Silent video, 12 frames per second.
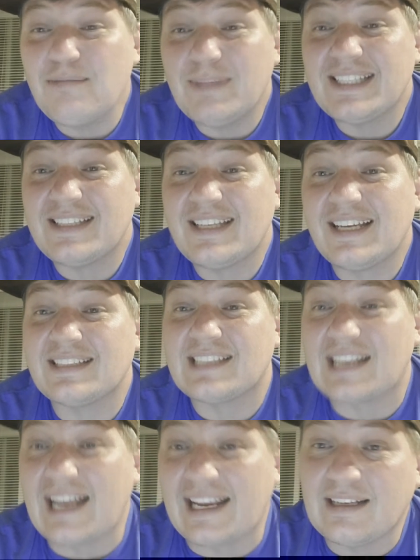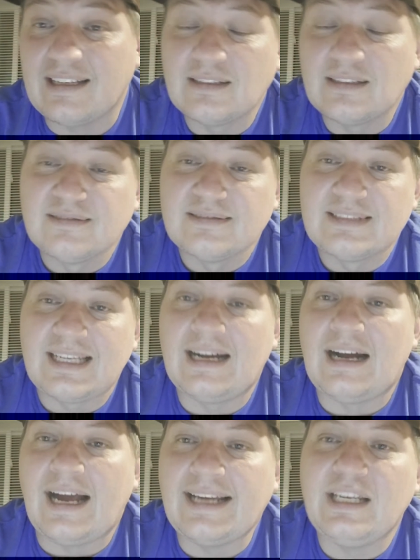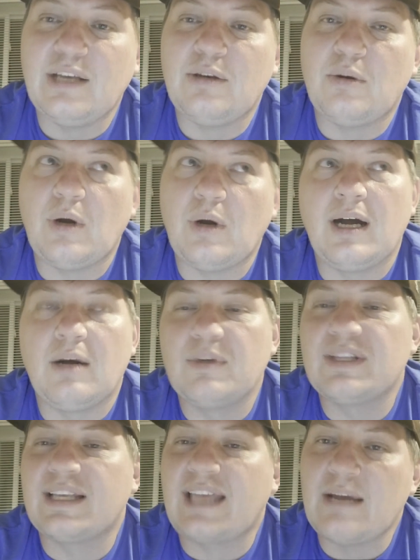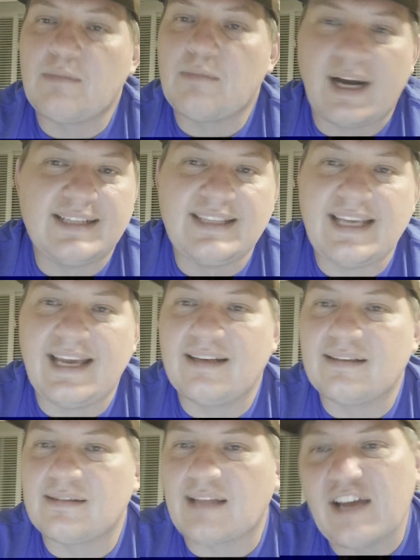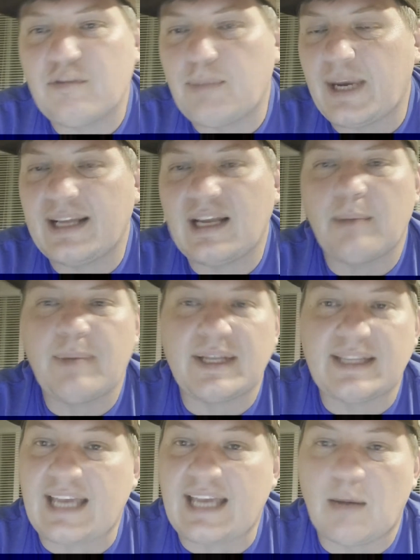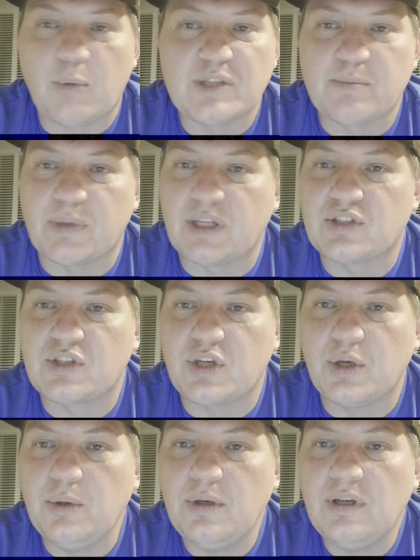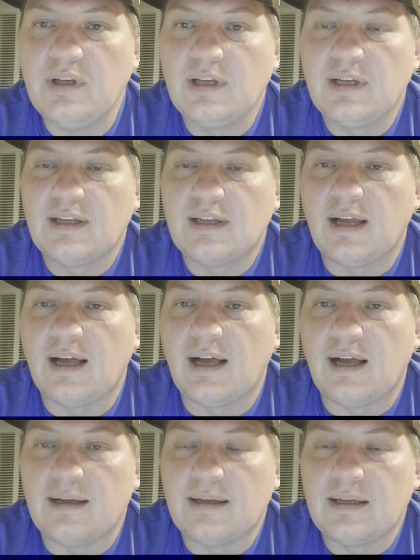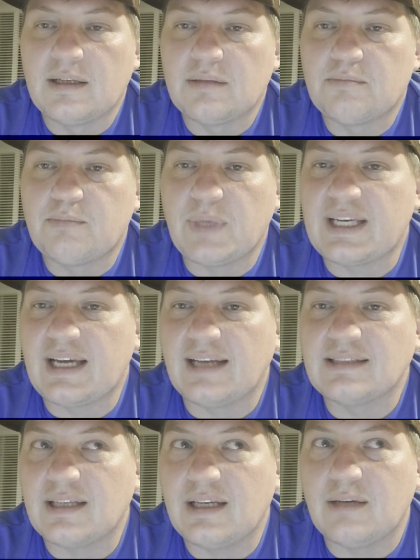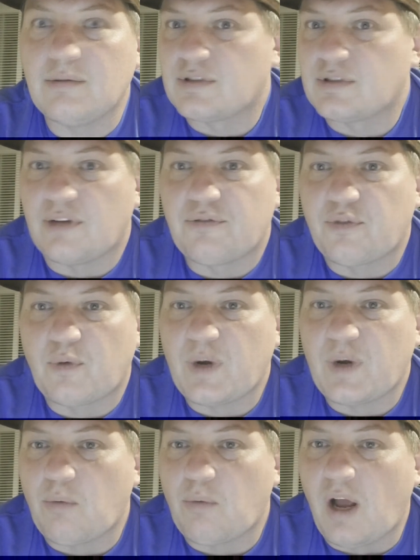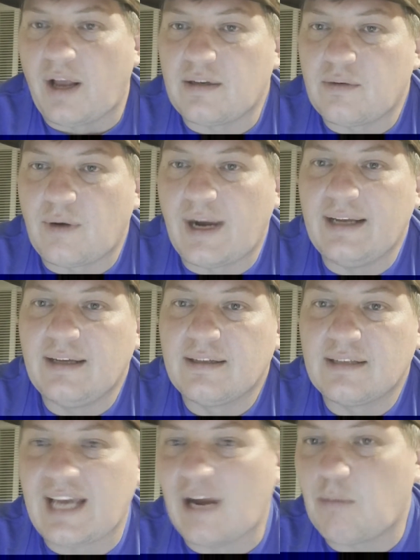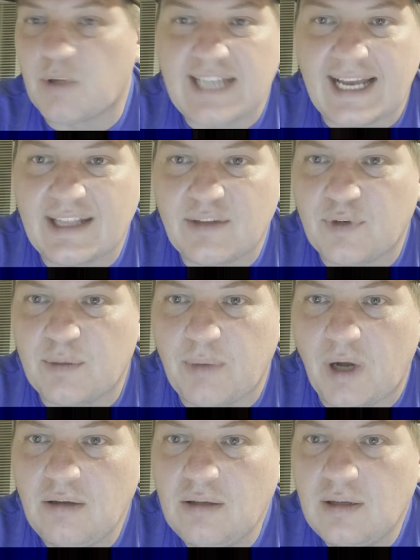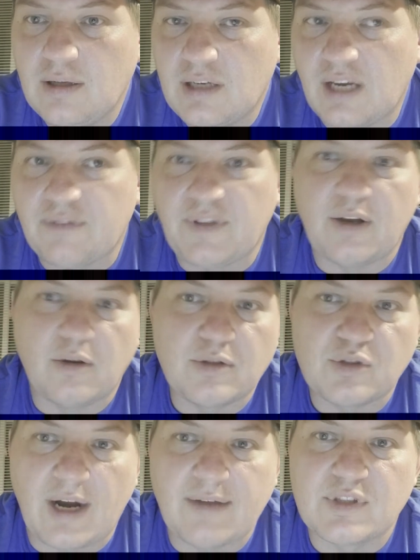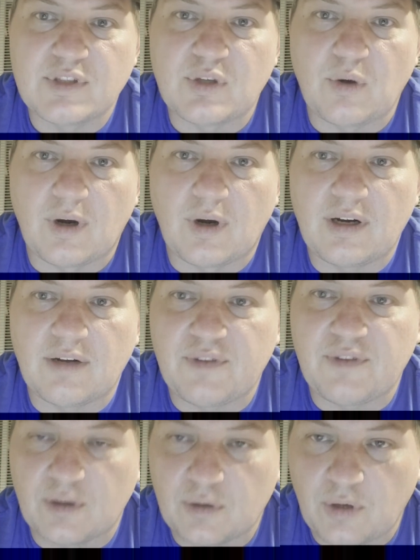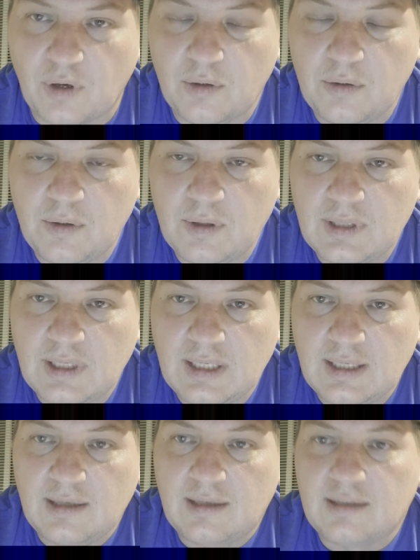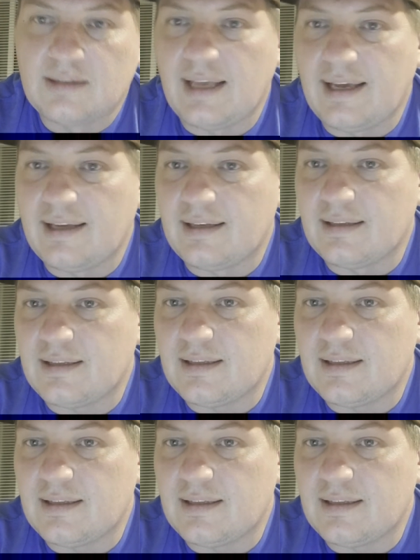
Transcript: miss a ticket tonight. I did win the game right at the end, live betting. I bet the Cowboys +2 because it was a free run, right? The Cowboys had the football. If they go and drive and score a field goal, then